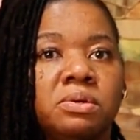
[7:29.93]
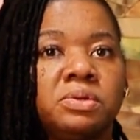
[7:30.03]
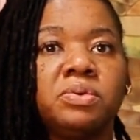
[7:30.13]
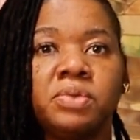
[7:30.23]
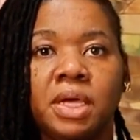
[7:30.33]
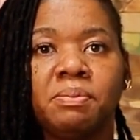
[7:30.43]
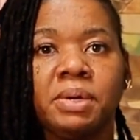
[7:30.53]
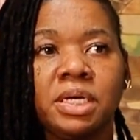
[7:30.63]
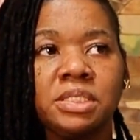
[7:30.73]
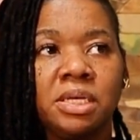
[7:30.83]
do that,
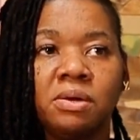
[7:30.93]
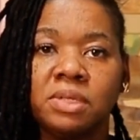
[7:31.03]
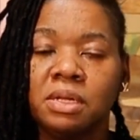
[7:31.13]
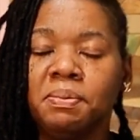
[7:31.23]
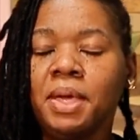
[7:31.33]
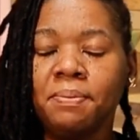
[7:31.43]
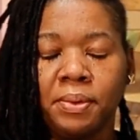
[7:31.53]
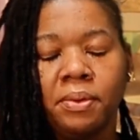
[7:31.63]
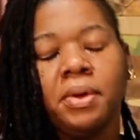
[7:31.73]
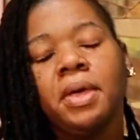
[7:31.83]
because elderly
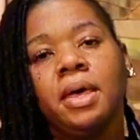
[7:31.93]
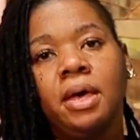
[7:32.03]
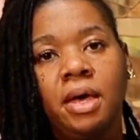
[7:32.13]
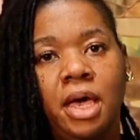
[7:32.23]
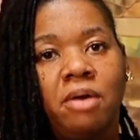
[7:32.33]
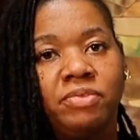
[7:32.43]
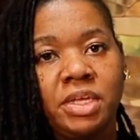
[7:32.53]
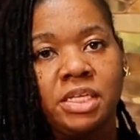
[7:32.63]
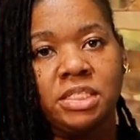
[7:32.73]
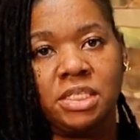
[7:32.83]
people have
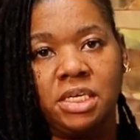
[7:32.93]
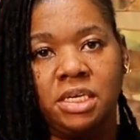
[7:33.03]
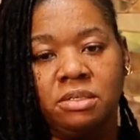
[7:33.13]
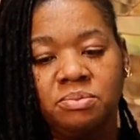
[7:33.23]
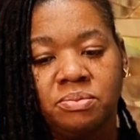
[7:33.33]
thin skin.